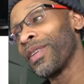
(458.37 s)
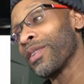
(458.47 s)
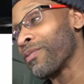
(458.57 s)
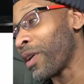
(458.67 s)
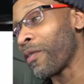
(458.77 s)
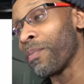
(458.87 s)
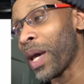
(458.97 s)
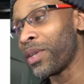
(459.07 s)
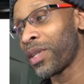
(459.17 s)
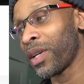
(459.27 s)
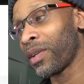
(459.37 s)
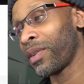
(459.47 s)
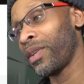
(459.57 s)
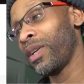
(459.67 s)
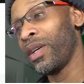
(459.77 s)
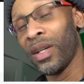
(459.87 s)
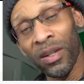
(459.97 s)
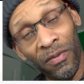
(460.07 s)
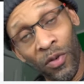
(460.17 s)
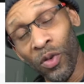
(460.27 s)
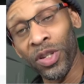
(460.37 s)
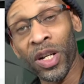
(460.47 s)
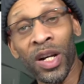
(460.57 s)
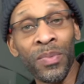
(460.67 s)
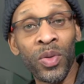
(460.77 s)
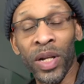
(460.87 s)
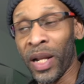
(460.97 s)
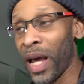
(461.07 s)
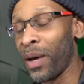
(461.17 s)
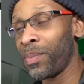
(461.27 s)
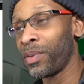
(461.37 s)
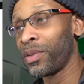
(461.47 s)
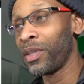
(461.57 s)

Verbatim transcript: It's very basic. Of course, it comes with an app.